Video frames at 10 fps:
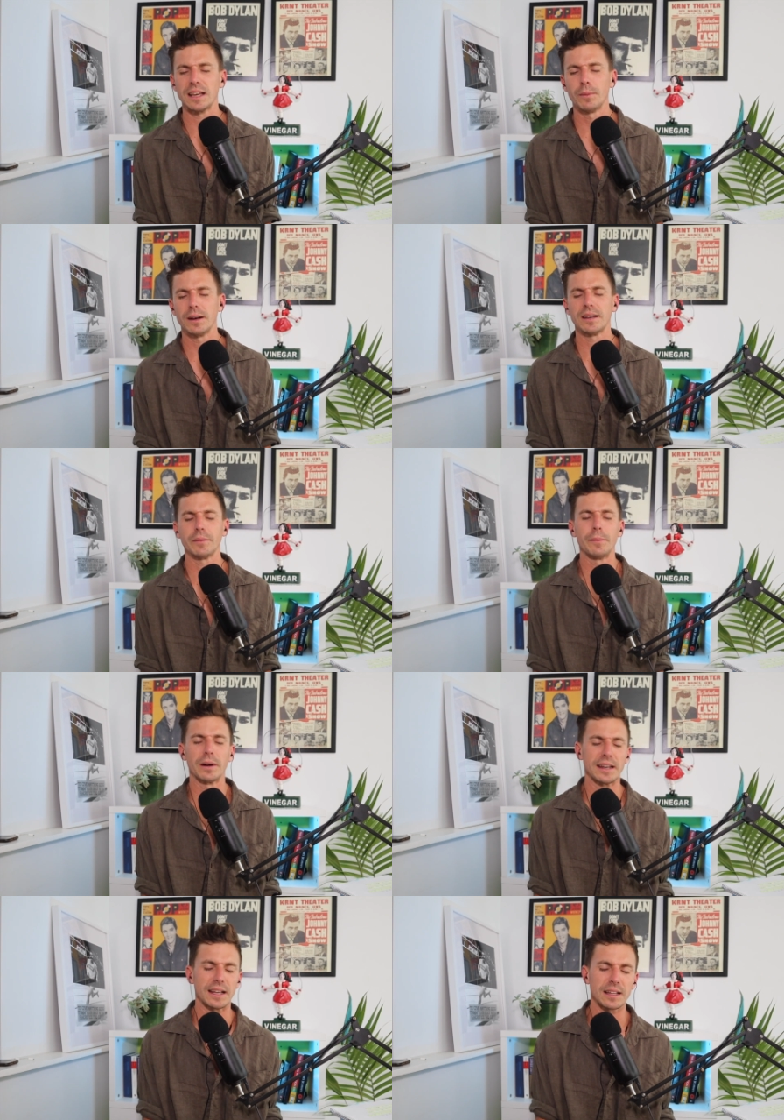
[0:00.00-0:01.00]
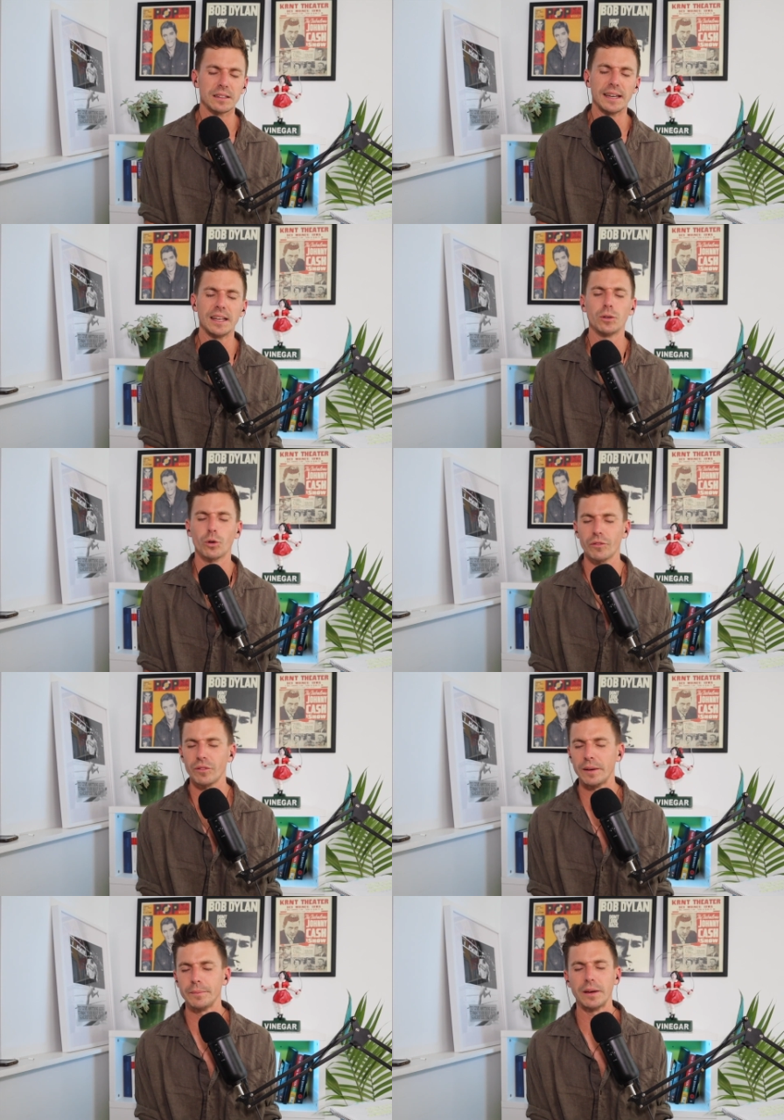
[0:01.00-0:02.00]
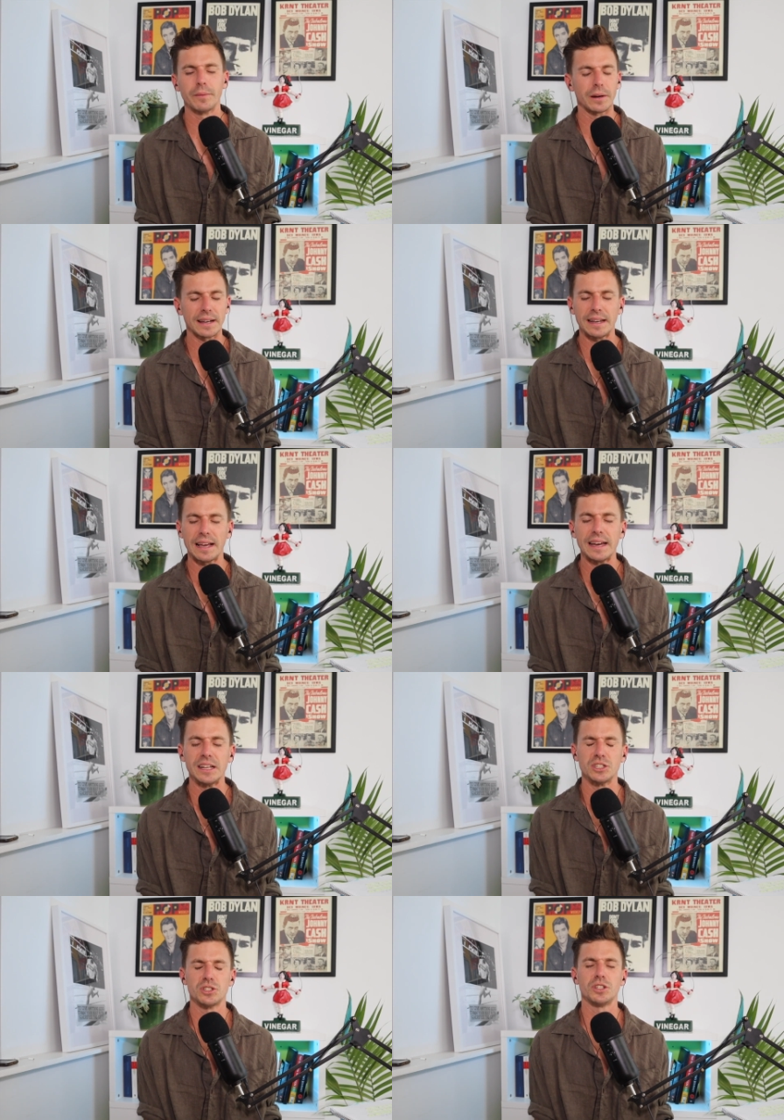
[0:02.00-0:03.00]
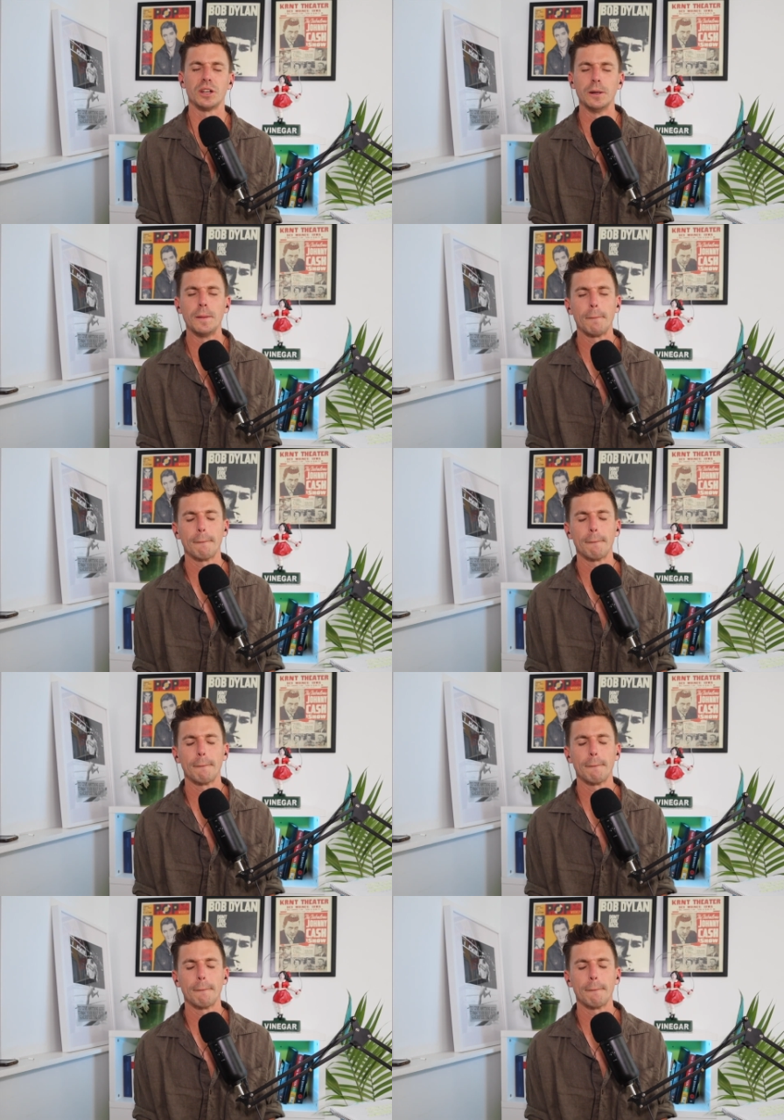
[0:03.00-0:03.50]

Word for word: Am I am I getting clean or am, am I getting aged? You know.